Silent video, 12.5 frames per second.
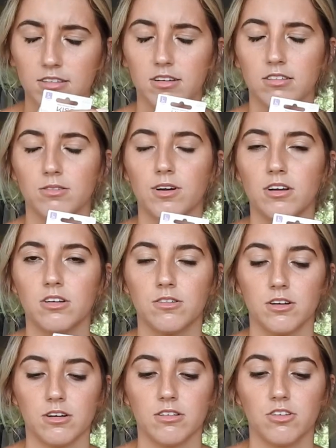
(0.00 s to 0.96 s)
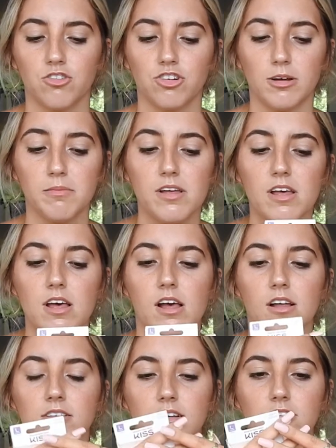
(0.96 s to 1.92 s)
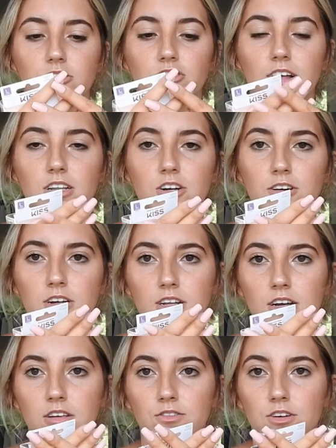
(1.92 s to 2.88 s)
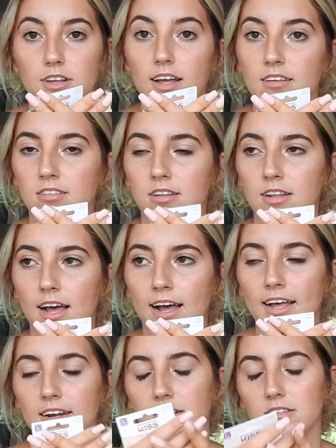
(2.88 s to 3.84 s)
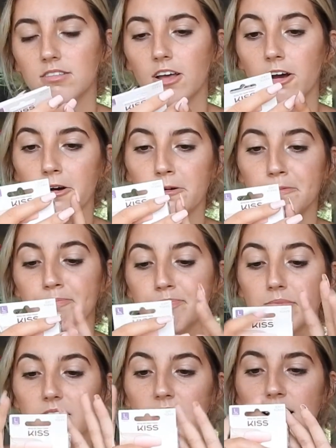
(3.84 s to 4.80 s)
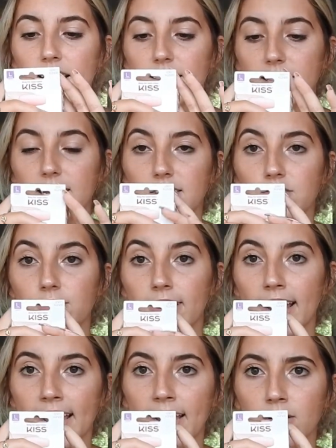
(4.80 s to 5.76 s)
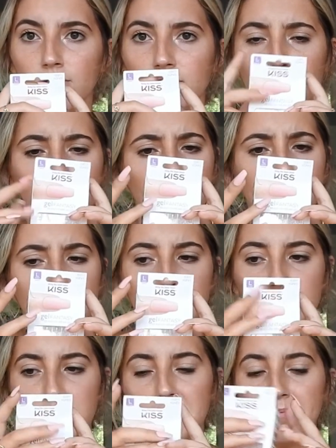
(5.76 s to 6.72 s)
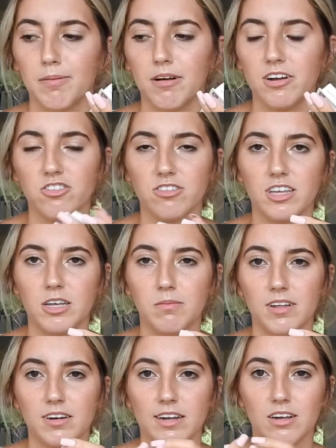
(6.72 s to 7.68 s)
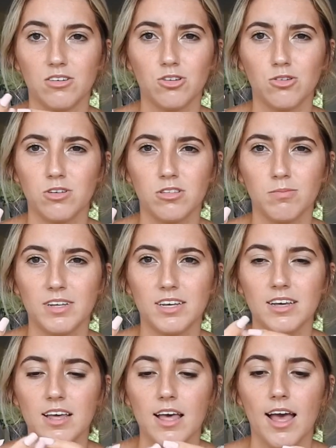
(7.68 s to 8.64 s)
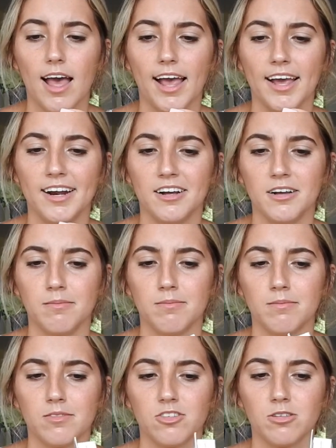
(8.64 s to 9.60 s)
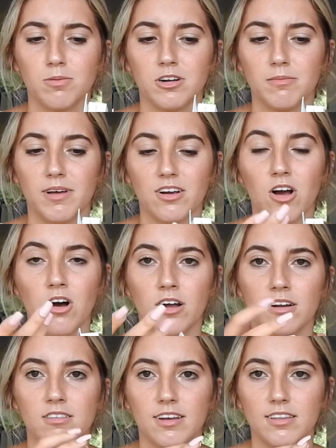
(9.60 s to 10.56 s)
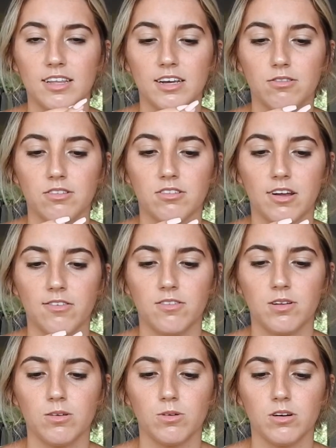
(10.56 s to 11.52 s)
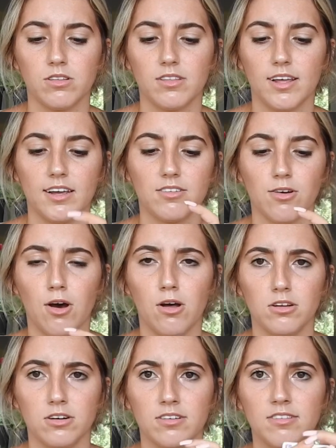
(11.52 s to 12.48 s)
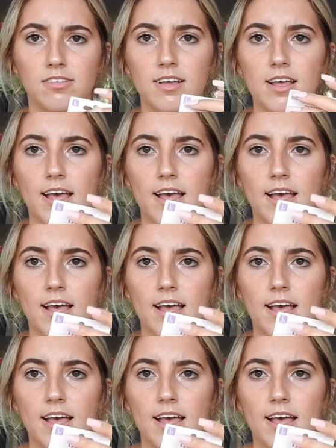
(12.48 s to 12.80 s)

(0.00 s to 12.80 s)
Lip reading: because regular acrylics can chip. Does gel acrylics for less than that. So these for $8 was a really good deal. I probably just keep like nail glue with me and just put them back on, because I think it was definitely worth the $8.